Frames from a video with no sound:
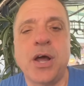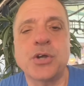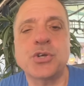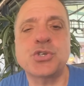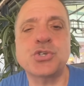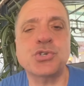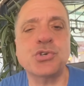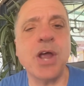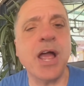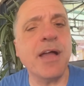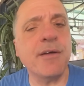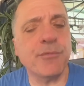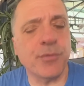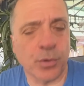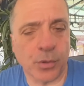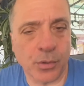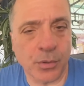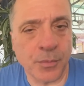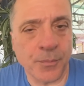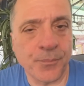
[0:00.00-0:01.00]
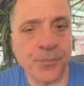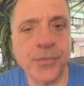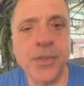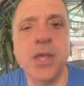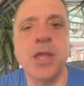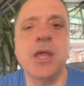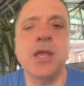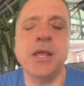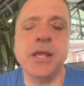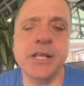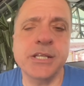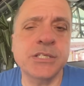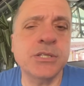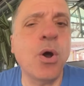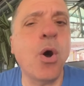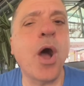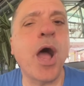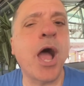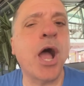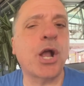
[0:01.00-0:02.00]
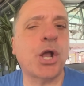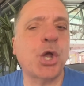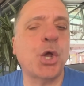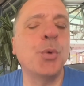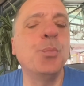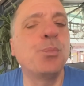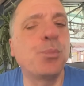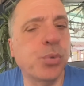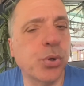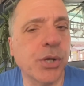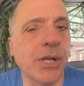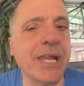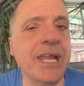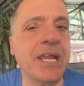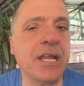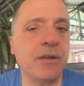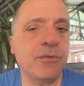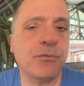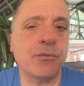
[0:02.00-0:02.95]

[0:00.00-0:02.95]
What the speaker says: travel is not a complete